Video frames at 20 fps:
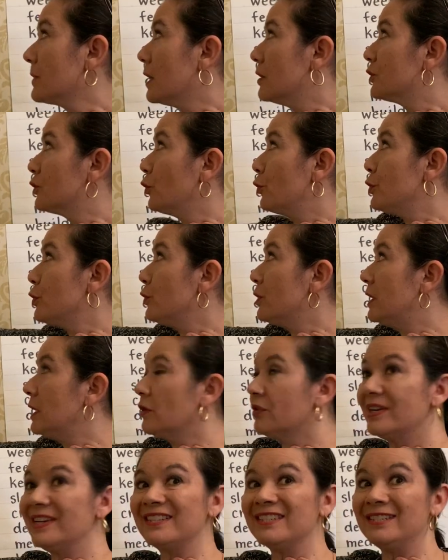So you
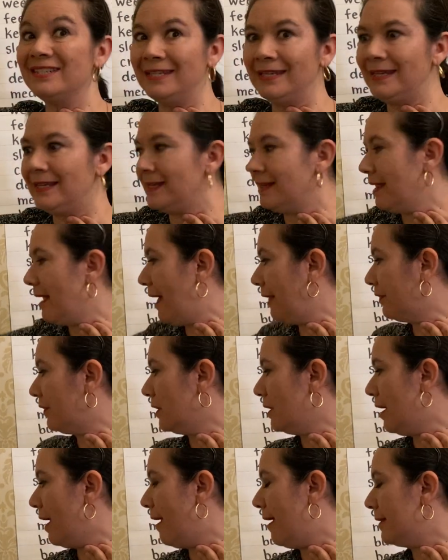hear a D at
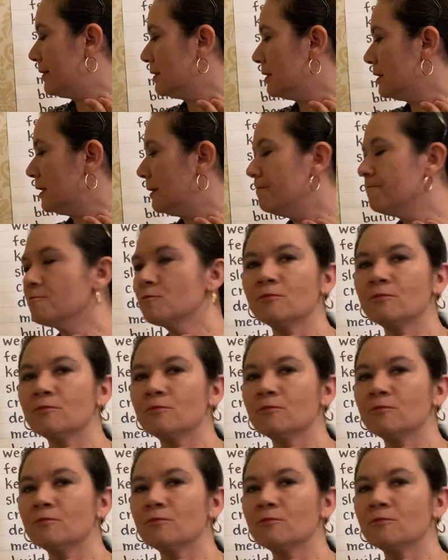the end.